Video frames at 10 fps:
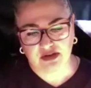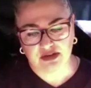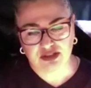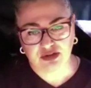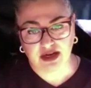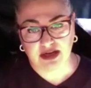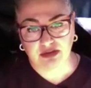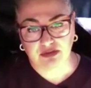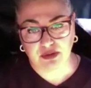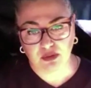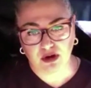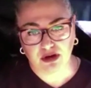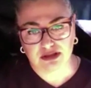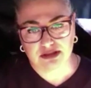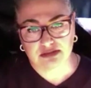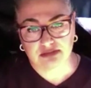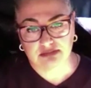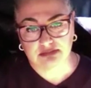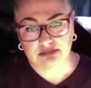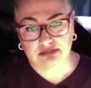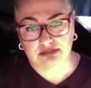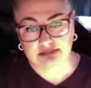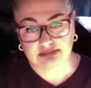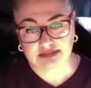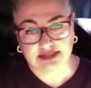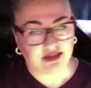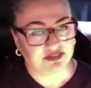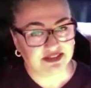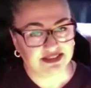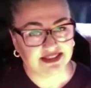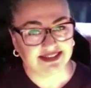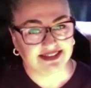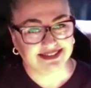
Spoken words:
Australia in 3 words. Tough, isn't it?